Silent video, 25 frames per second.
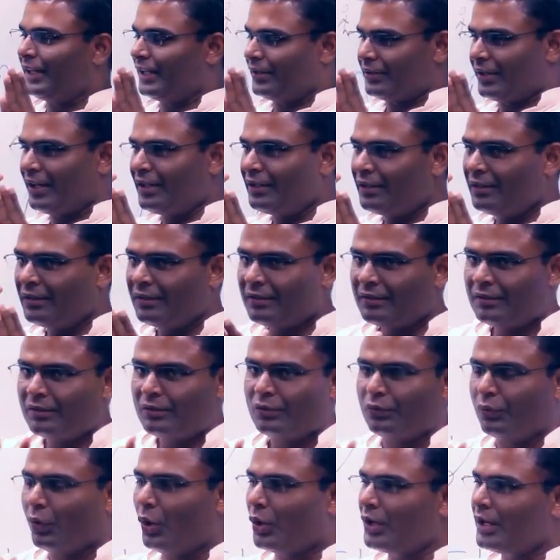things, right?
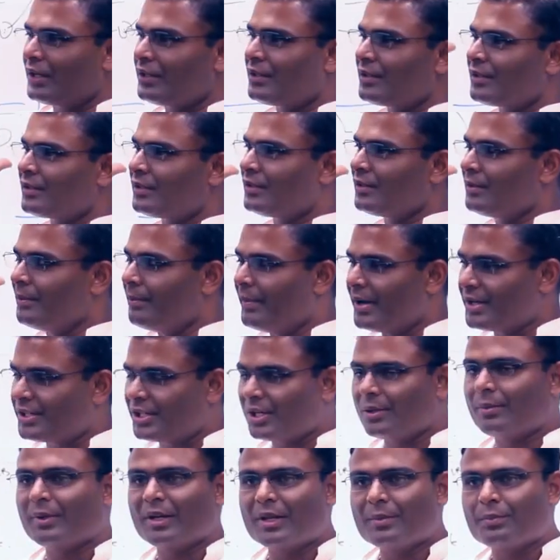Focus,
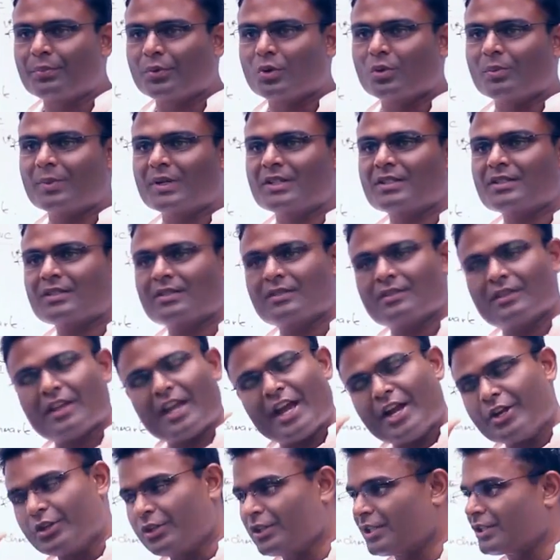measurable improvements,
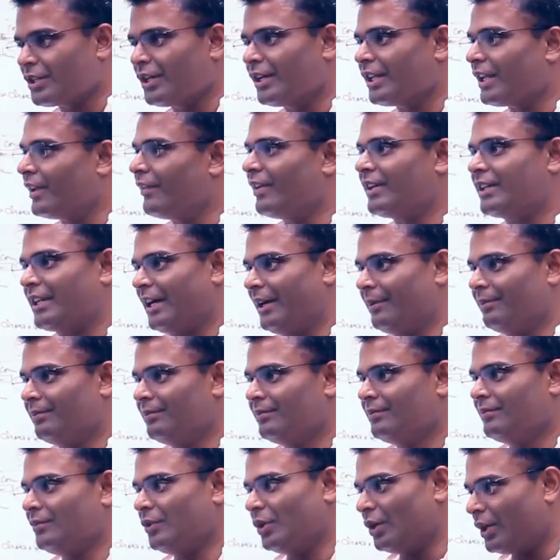and you just got to give it time.
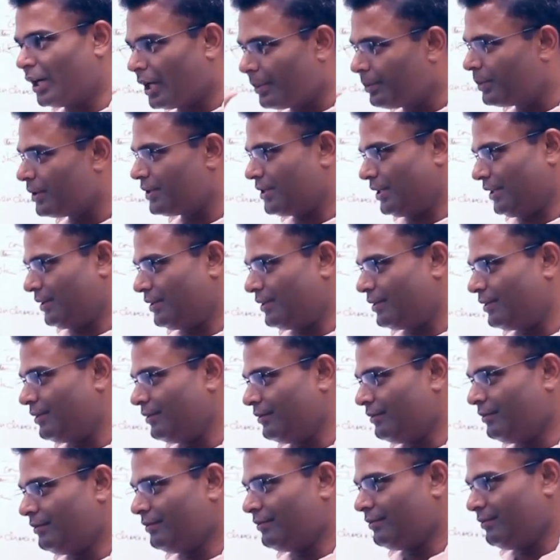You got to persist,
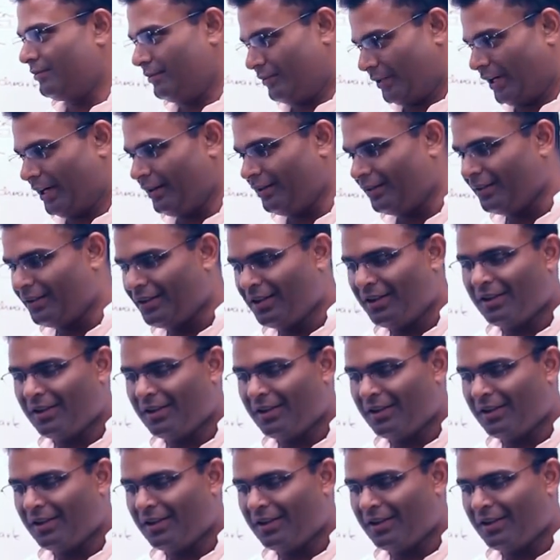right?